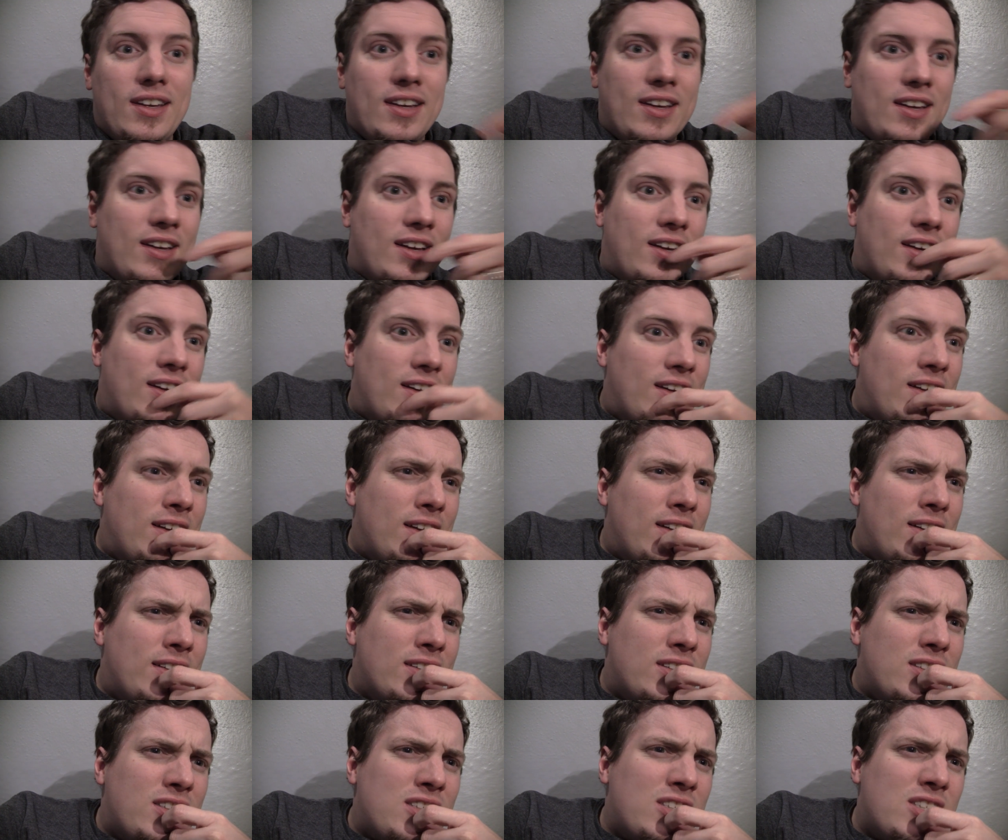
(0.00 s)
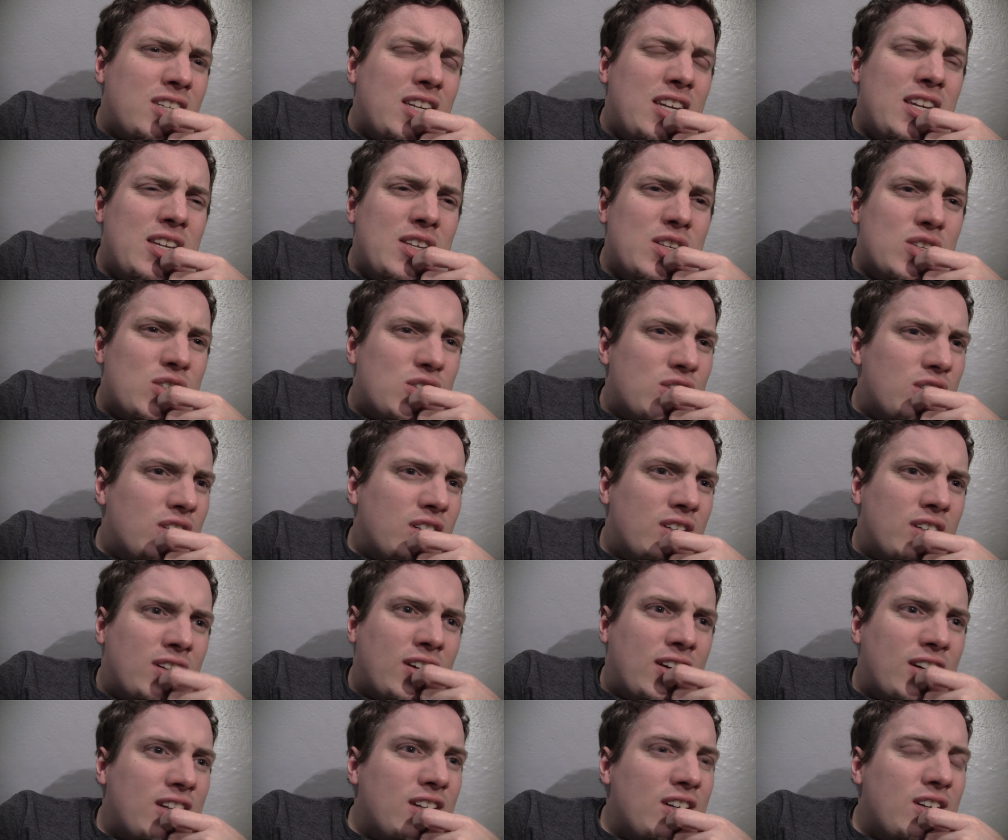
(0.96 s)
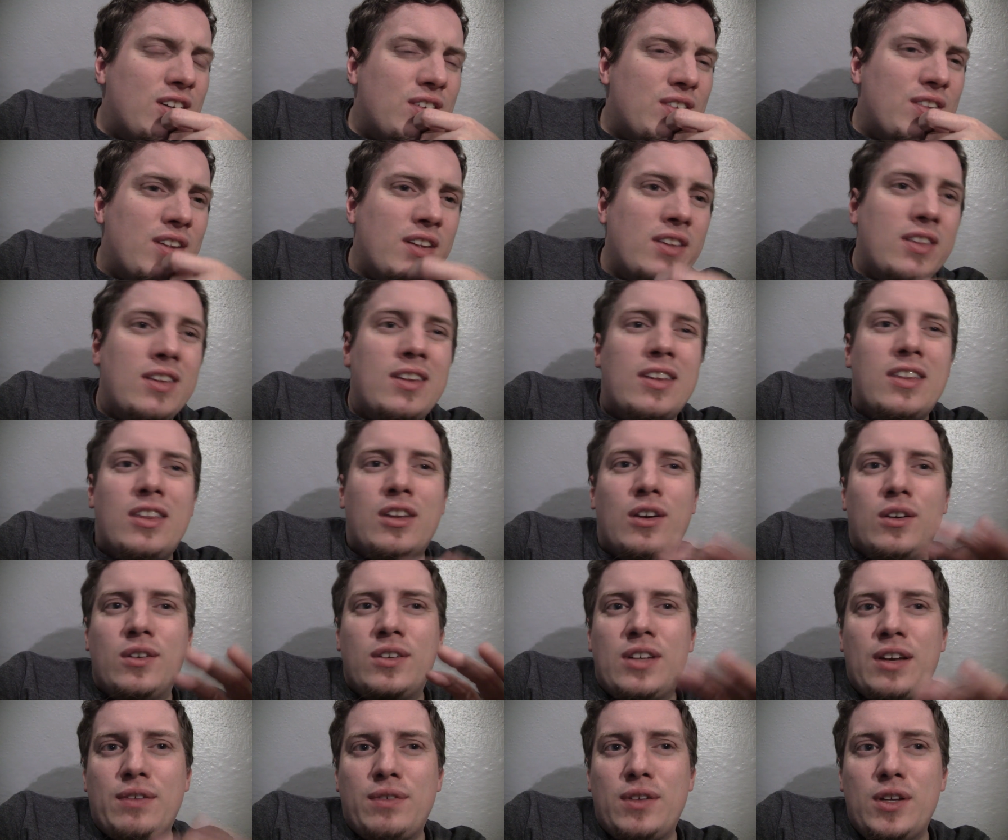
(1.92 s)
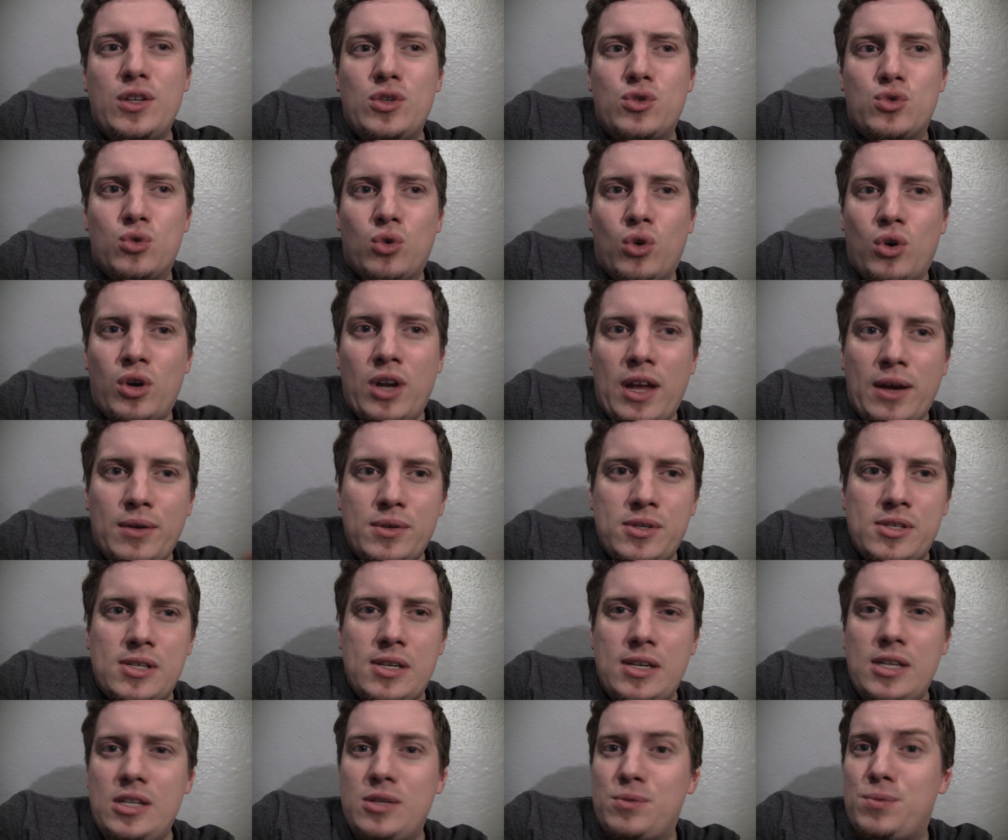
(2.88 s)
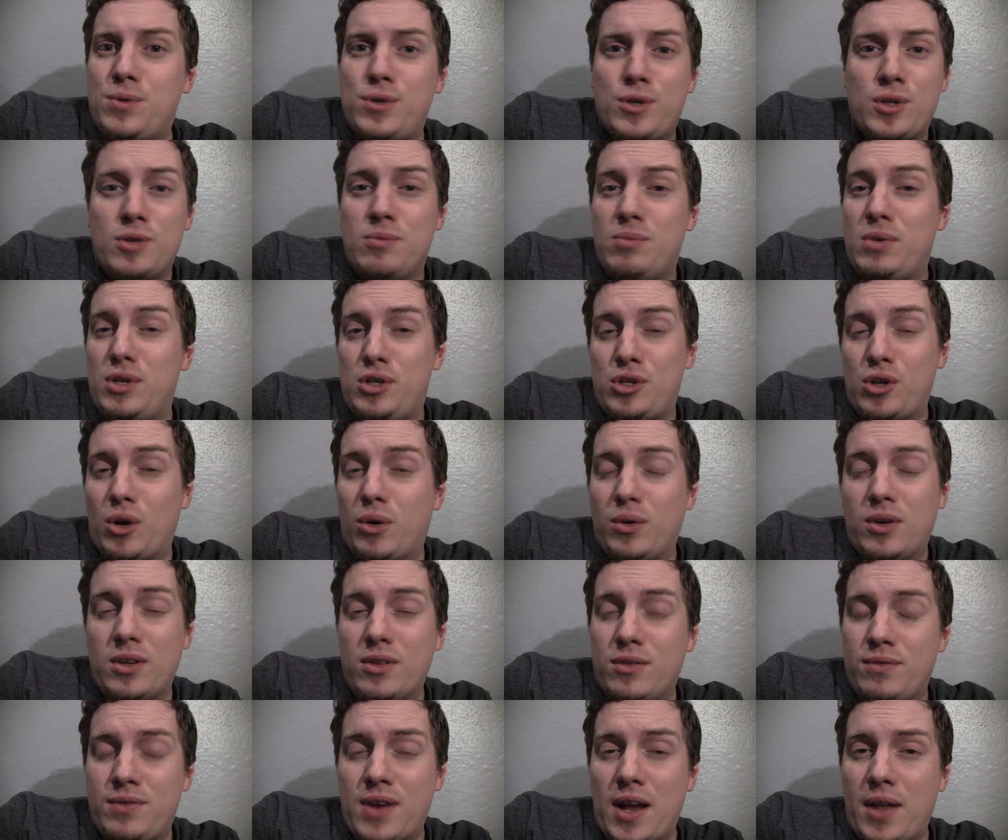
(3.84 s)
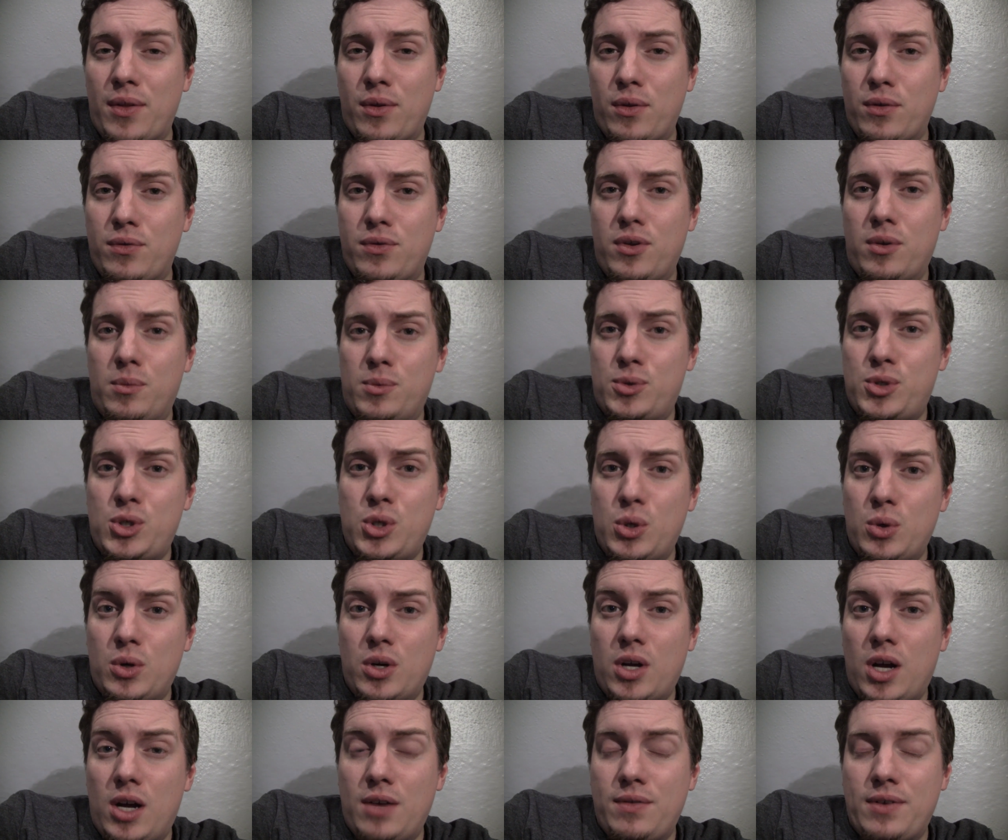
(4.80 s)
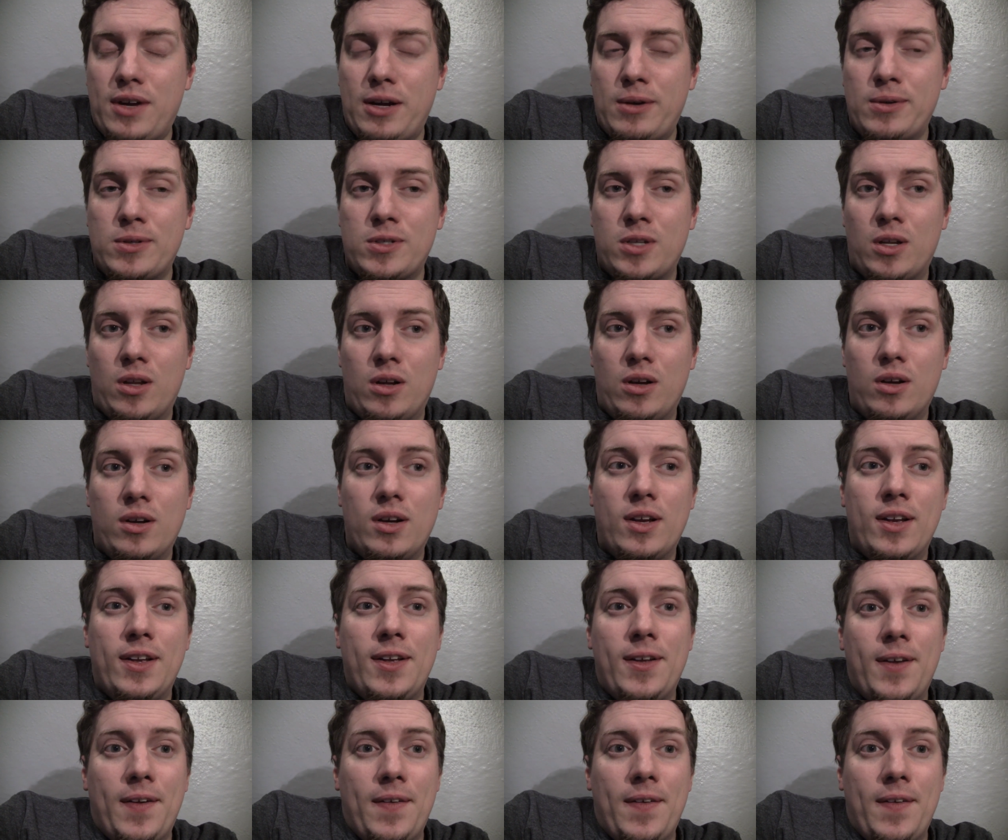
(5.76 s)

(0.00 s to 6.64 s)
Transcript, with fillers: uh, scenes that i don't know there are definitely drawn out scenes which can be shown in the fact that the film's two and a half hours long